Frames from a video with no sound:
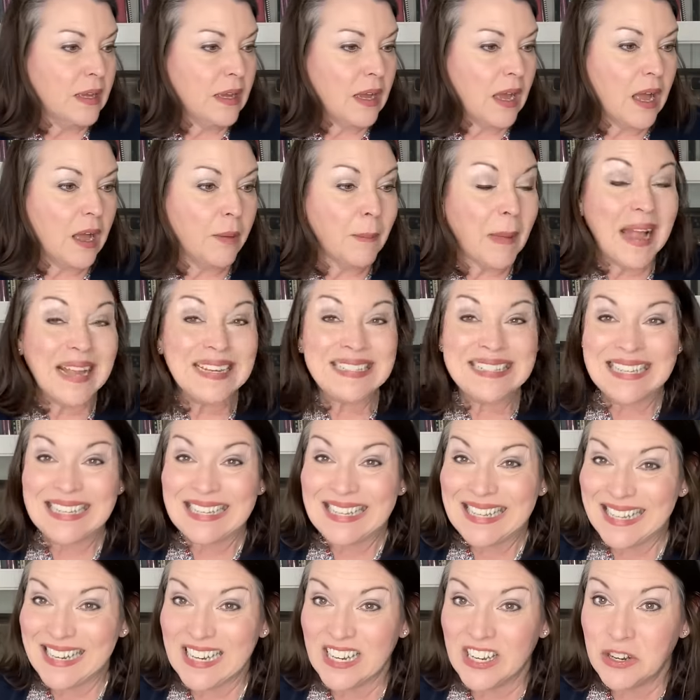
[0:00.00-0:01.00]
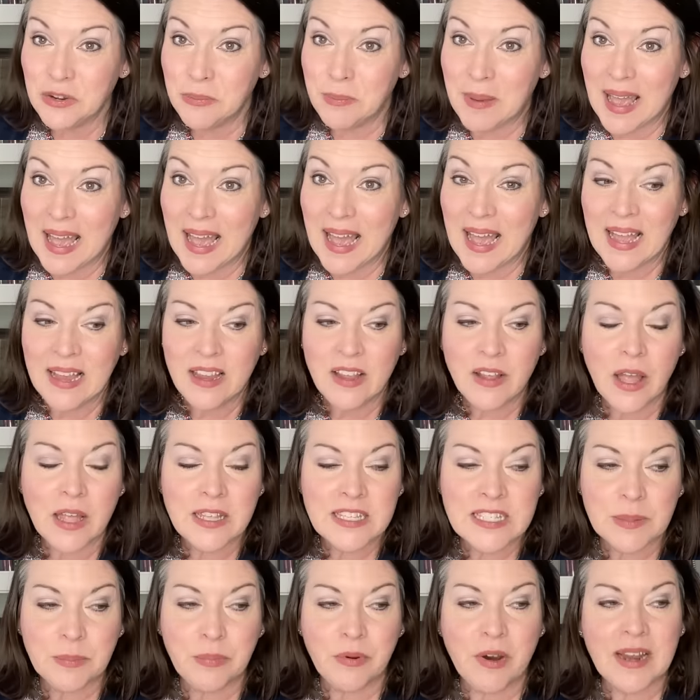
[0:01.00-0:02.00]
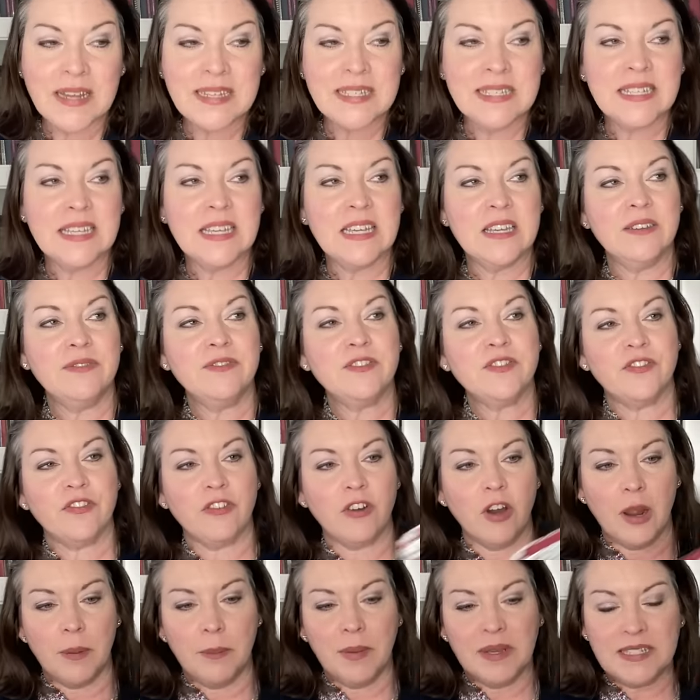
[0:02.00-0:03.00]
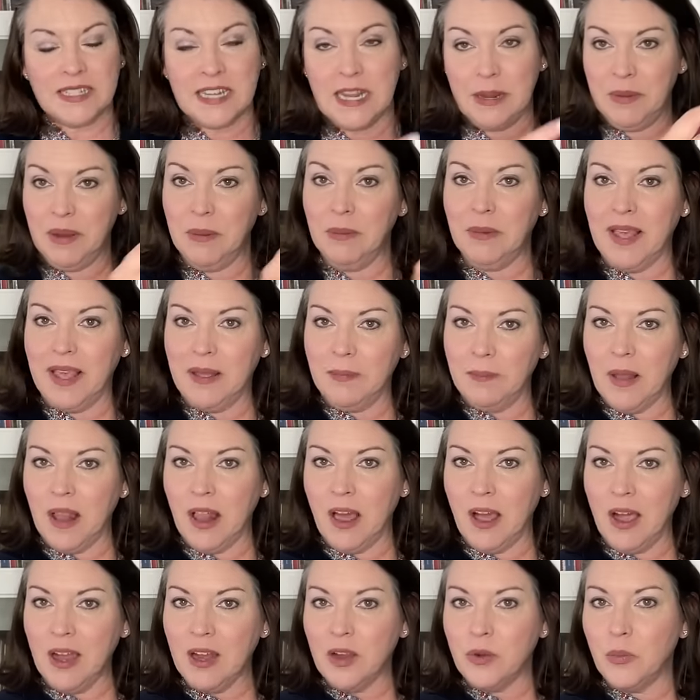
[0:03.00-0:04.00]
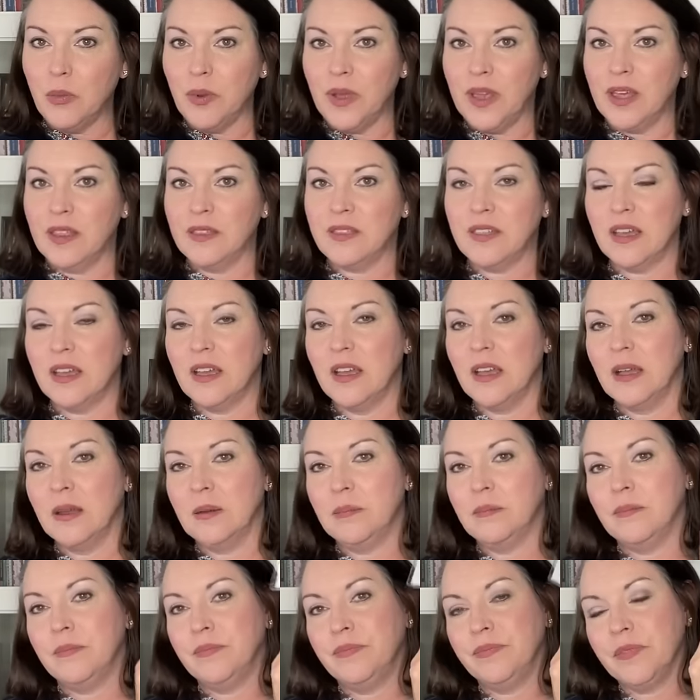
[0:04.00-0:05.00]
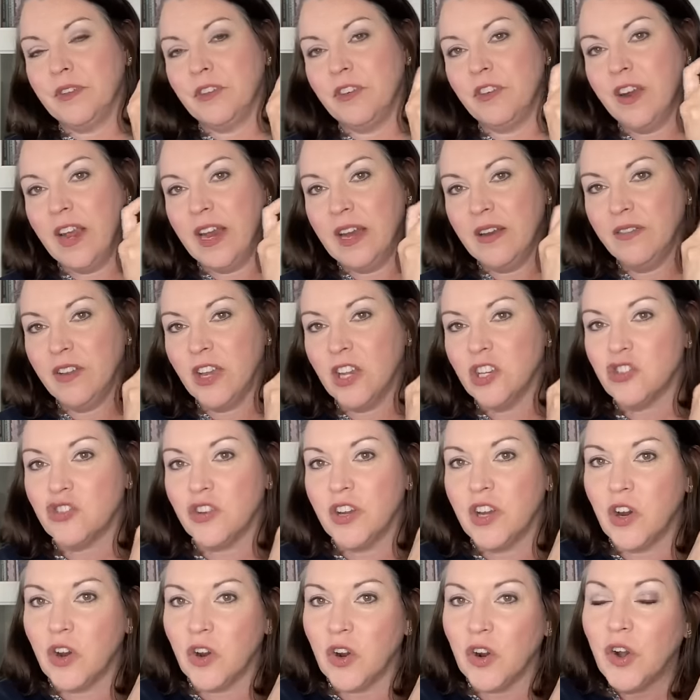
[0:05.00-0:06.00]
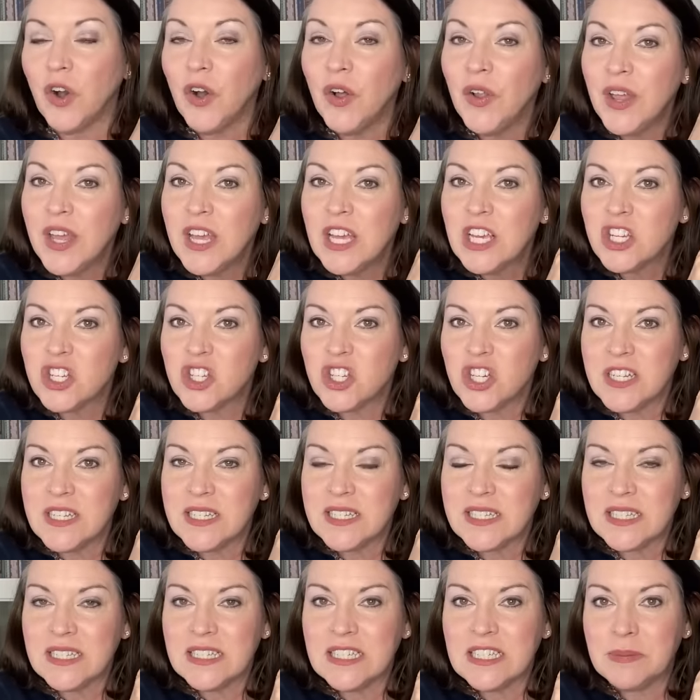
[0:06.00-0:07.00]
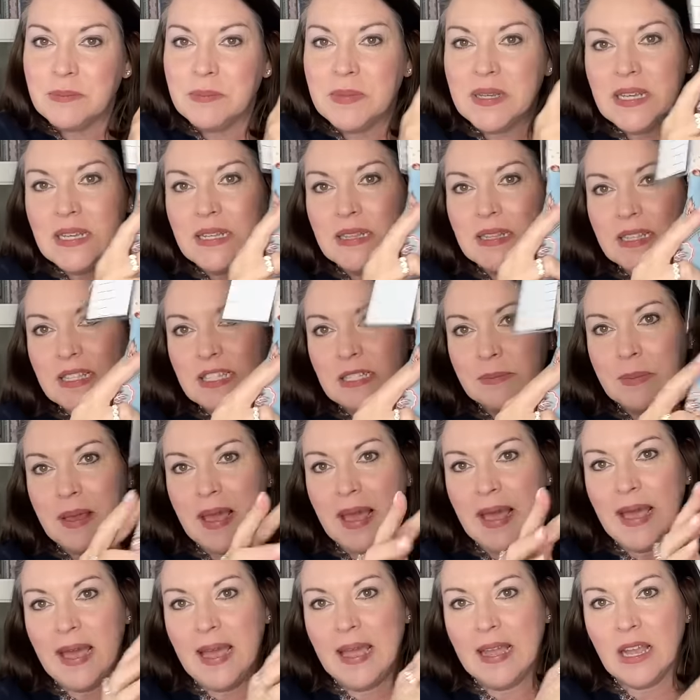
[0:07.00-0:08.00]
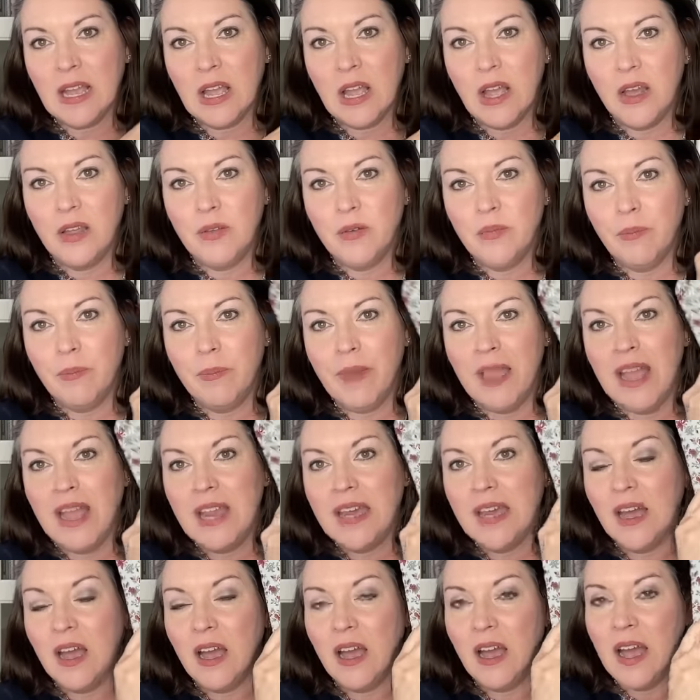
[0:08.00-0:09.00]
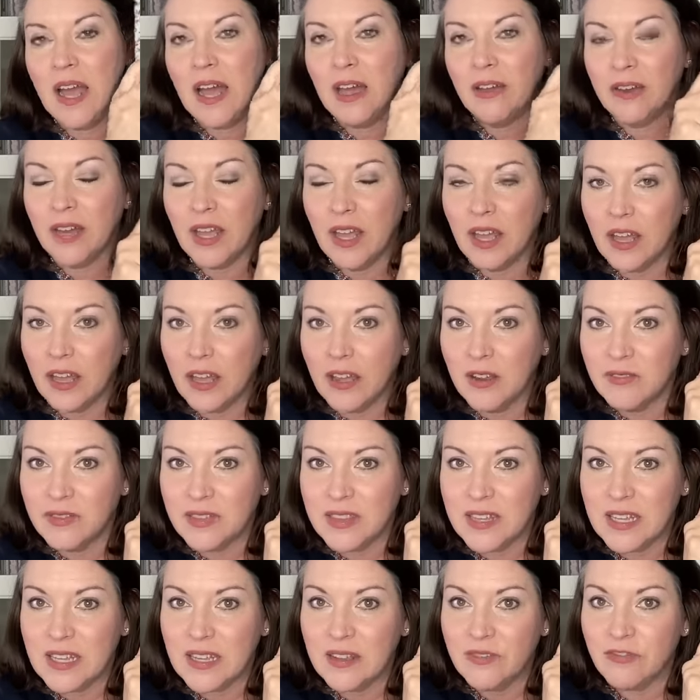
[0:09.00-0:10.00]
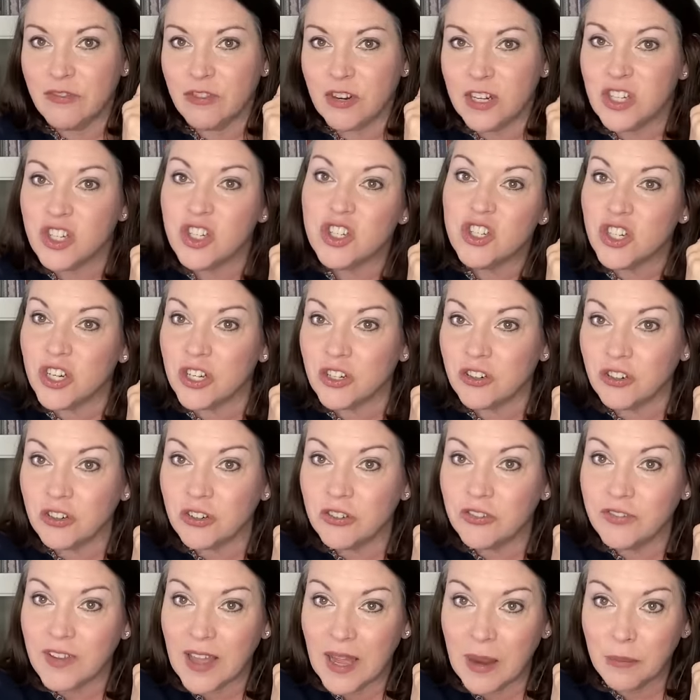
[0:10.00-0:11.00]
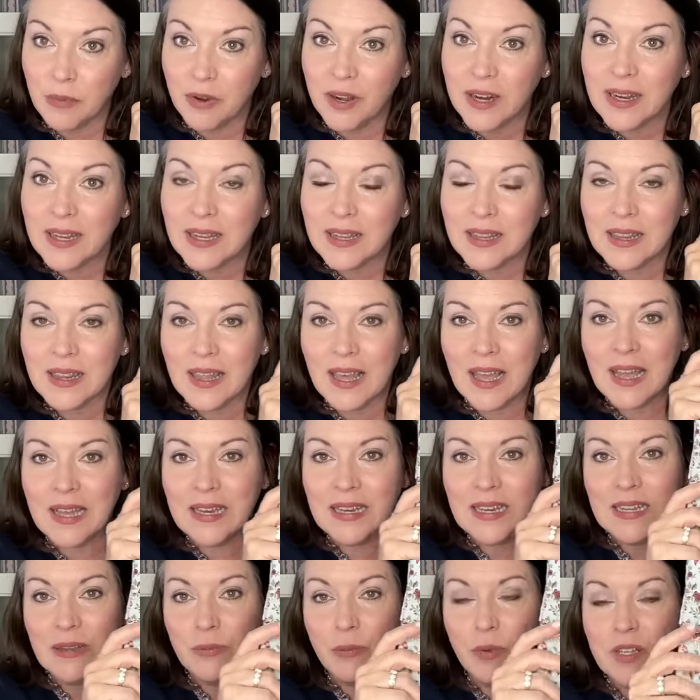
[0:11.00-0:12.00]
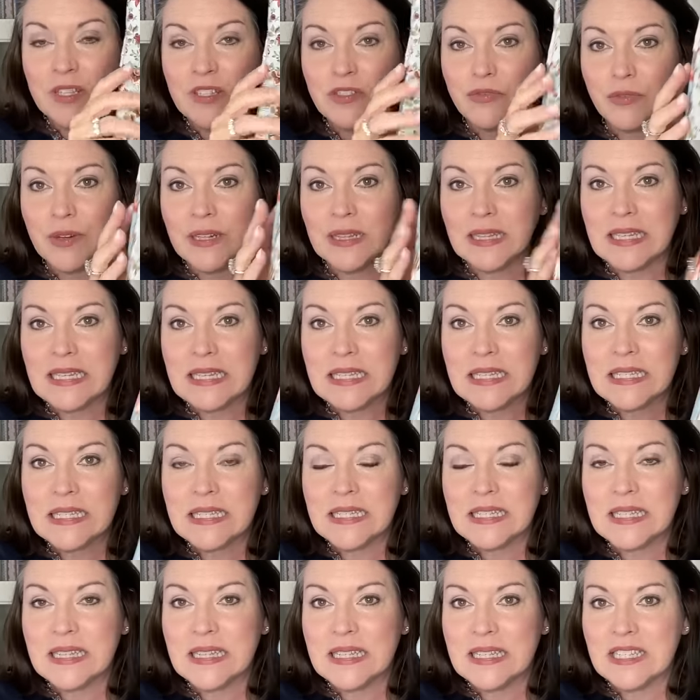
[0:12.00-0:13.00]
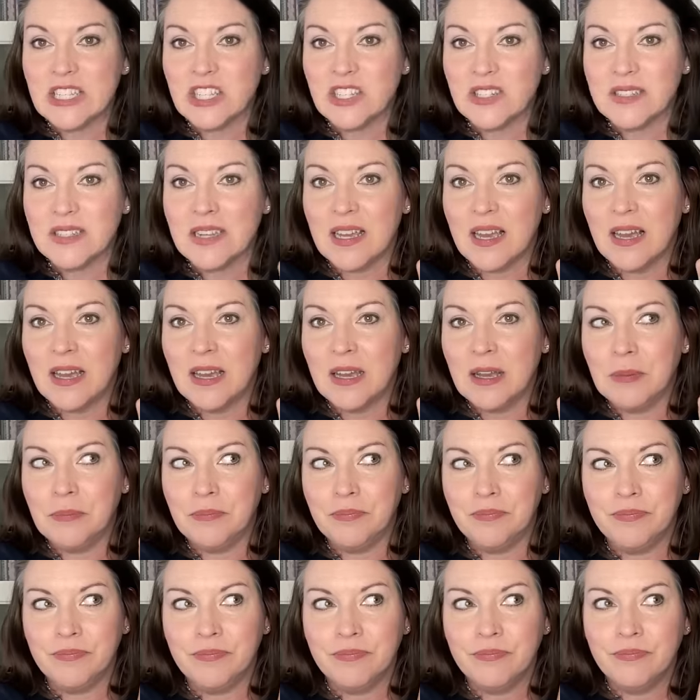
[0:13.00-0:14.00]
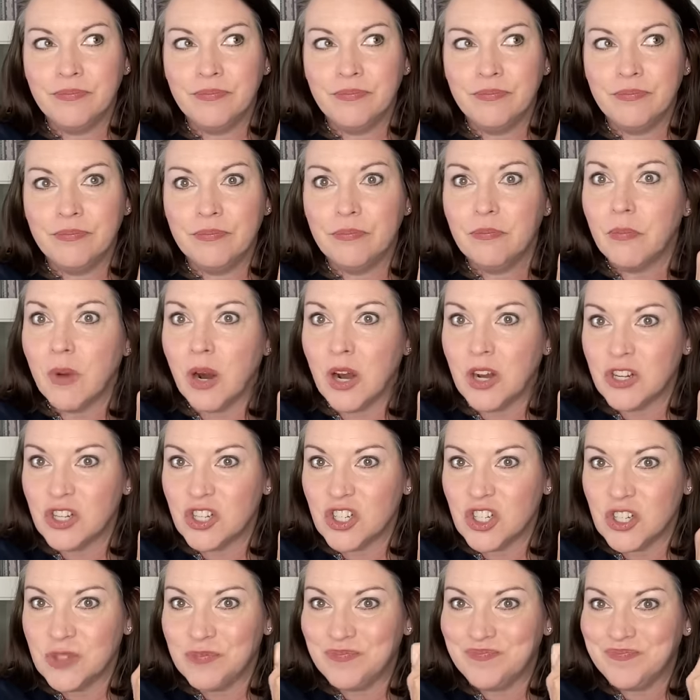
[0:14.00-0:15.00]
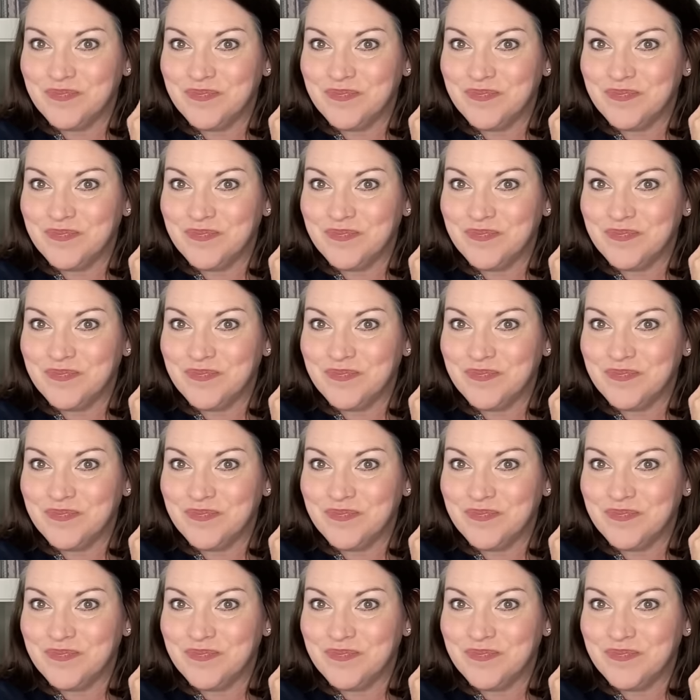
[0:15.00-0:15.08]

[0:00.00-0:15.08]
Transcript: Um, I did get a new bag, a surprise gift from Tammy Blaylock with um, Creative Country Girl. She sent me this bag made out of the French General fabric that it was released this um, March.